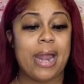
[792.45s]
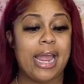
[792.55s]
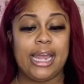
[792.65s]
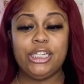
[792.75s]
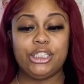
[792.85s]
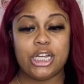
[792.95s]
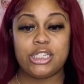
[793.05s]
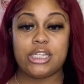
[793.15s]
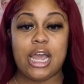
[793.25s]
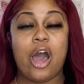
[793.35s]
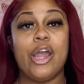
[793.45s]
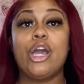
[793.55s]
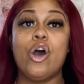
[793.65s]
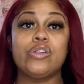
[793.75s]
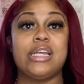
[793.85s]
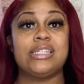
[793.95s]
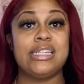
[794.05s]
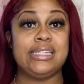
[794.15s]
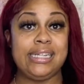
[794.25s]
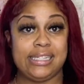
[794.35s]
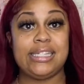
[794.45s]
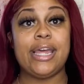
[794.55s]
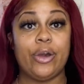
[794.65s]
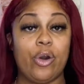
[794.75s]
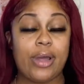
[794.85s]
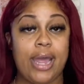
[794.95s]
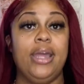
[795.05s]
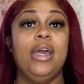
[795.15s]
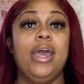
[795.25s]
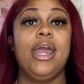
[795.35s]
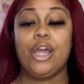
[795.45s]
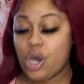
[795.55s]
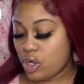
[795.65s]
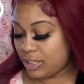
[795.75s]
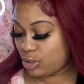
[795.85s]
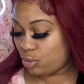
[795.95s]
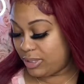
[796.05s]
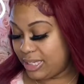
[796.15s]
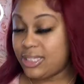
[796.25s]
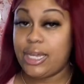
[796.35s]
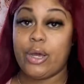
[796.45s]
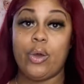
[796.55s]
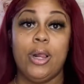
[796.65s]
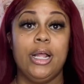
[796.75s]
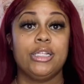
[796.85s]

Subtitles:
Like, it's just, y'all, it goes into detail, okay? It goes into detail.